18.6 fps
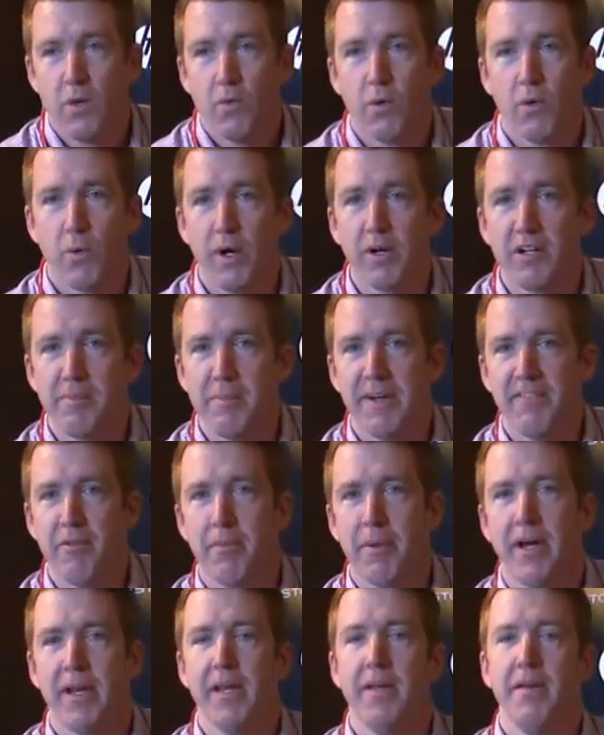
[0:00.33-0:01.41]
Well, welcome
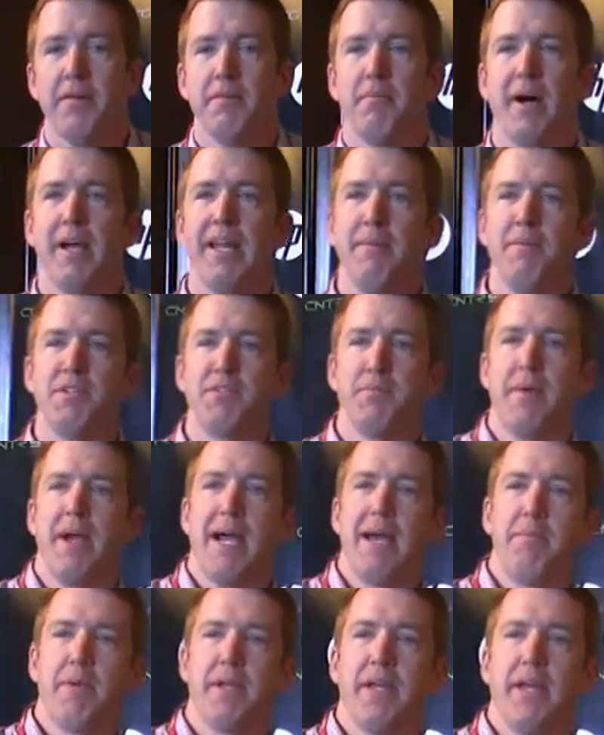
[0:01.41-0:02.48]
everybody. My name is
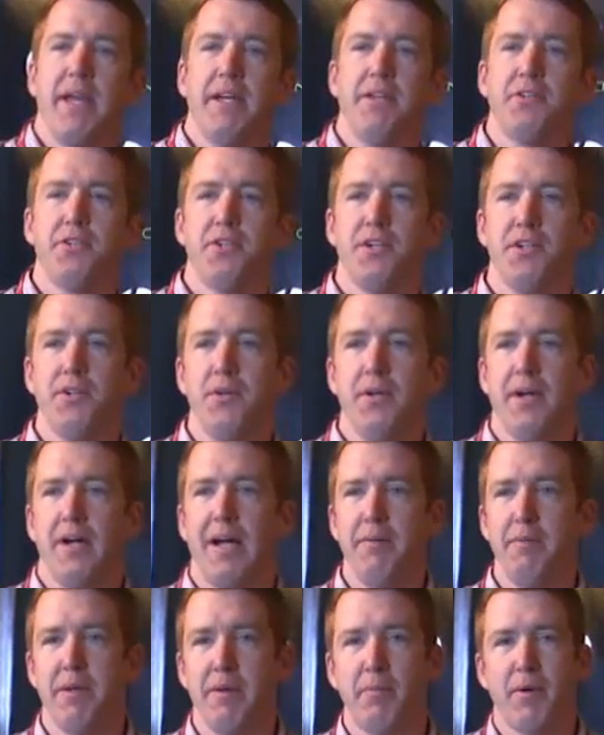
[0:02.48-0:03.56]
Matt McAndrew.
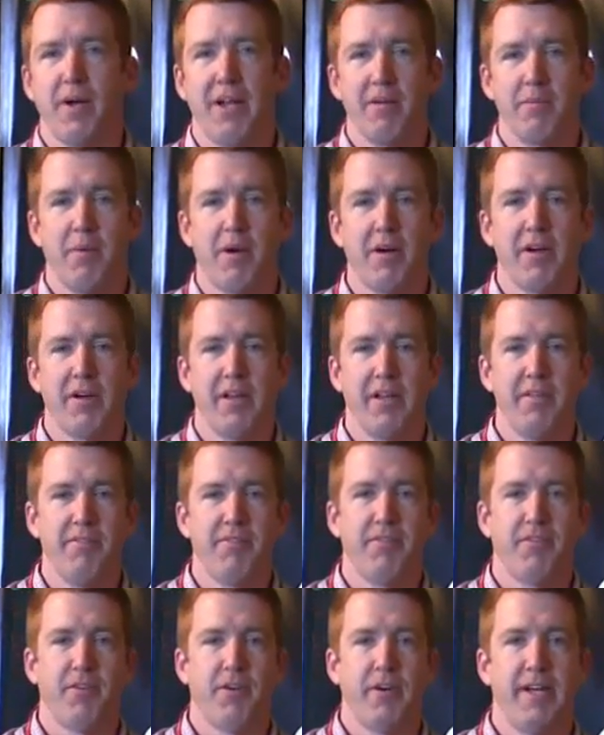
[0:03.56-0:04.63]
I'm in product marketing
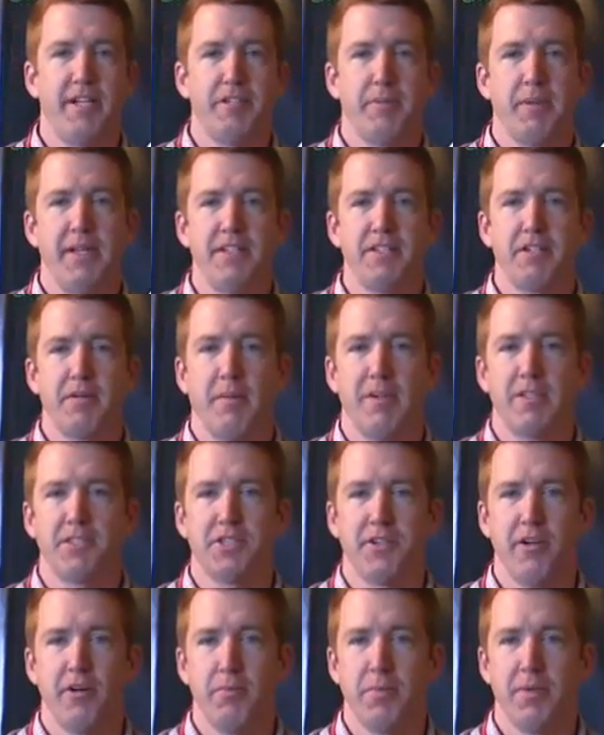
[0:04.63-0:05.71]
for HP's
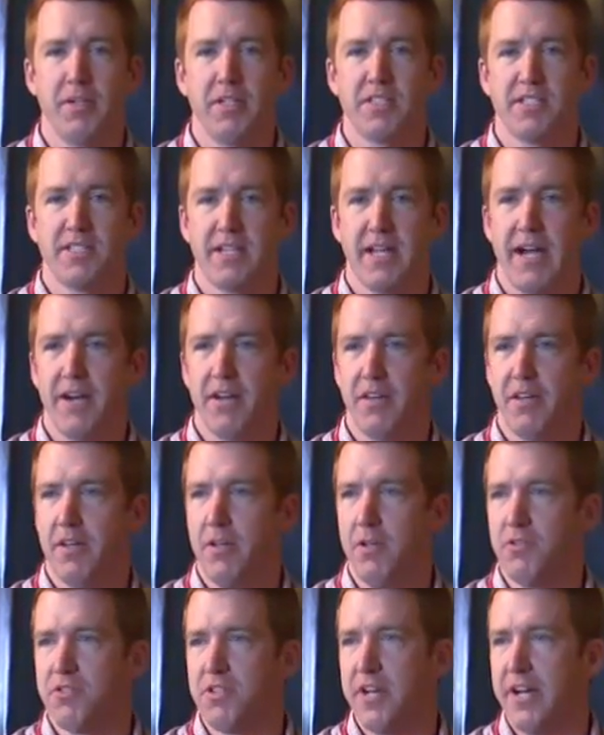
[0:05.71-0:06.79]
commercial notebooks out of the
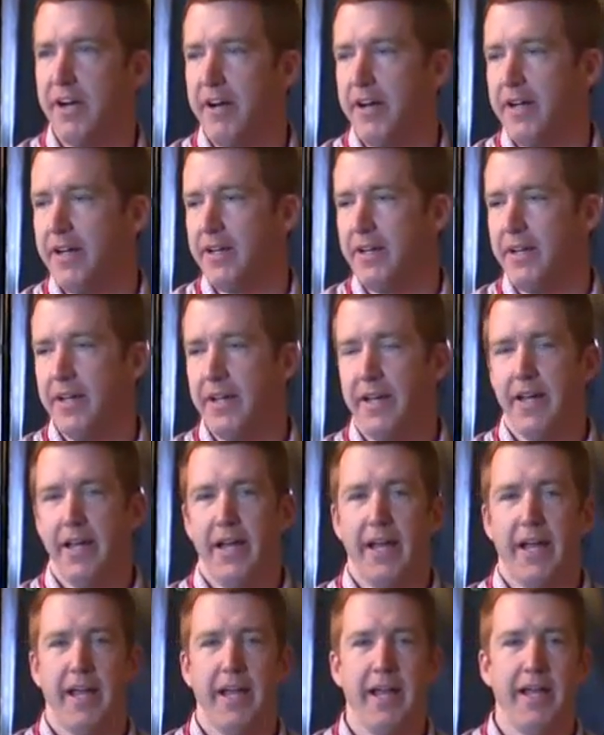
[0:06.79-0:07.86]
Houston area.
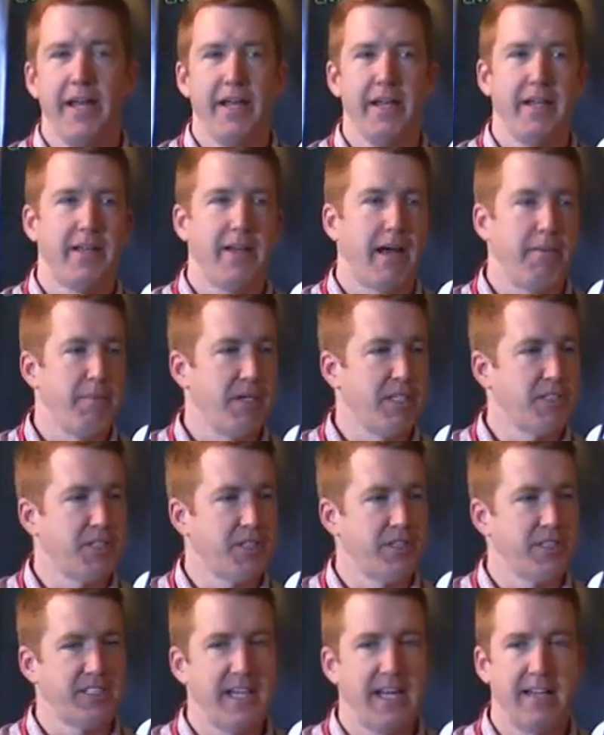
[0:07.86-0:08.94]
And I'm not
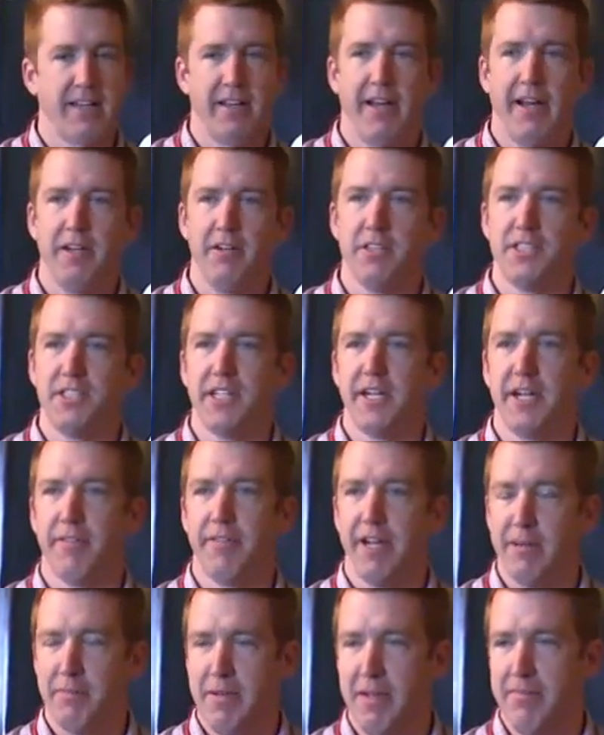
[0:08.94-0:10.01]
sure exactly how your agenda
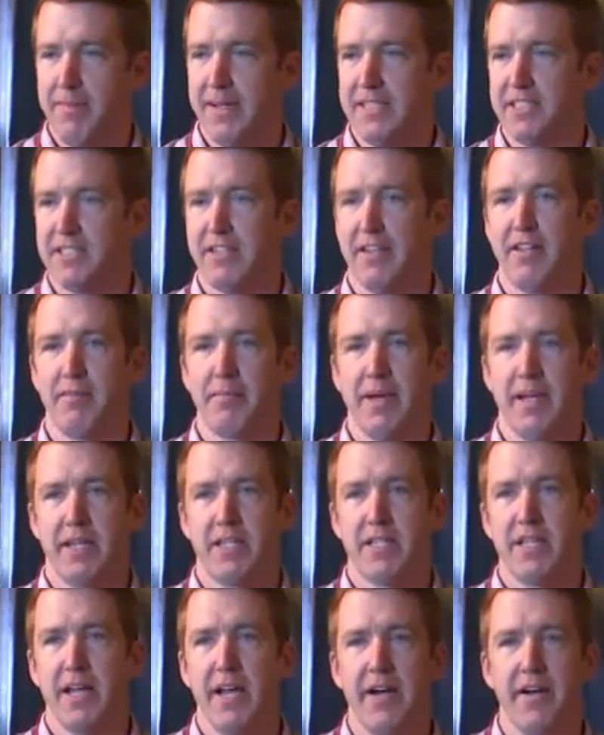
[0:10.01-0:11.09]
read. It may have mentioned something about a
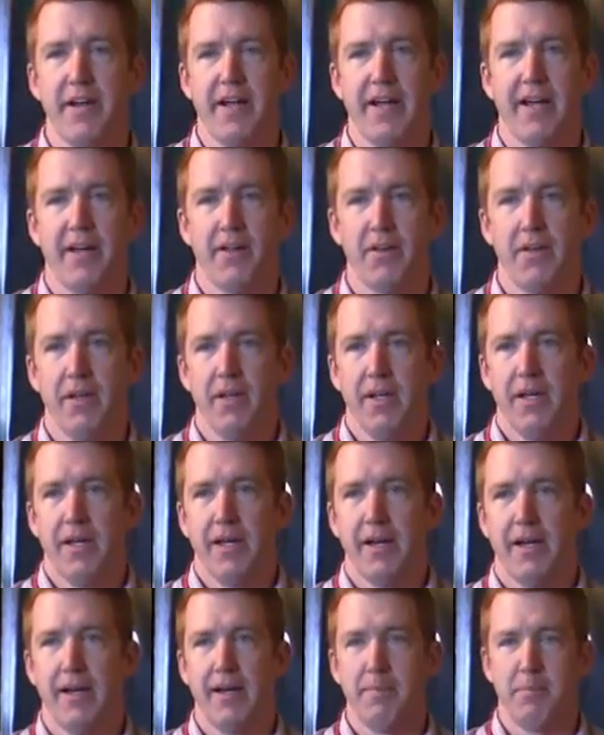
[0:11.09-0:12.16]
teardown.
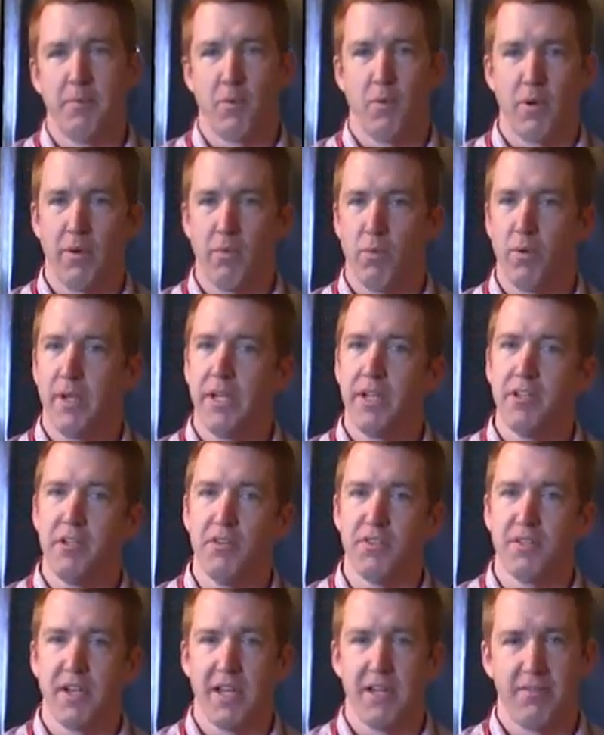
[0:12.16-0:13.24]
Uh, but what we're going to do
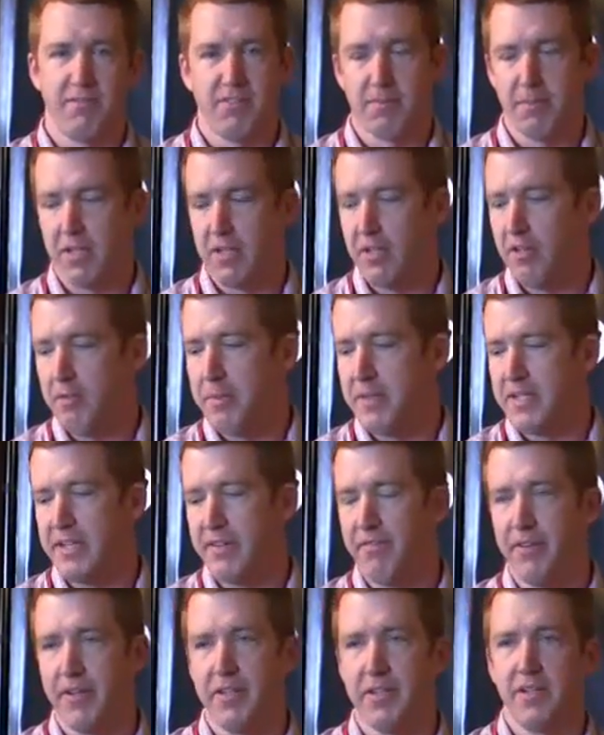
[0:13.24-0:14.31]
is kind of something a little bit
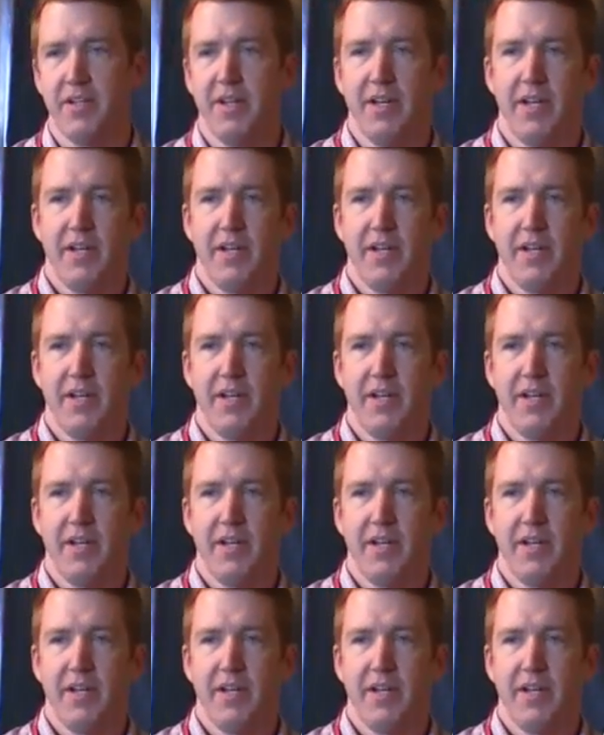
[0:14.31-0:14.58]
different.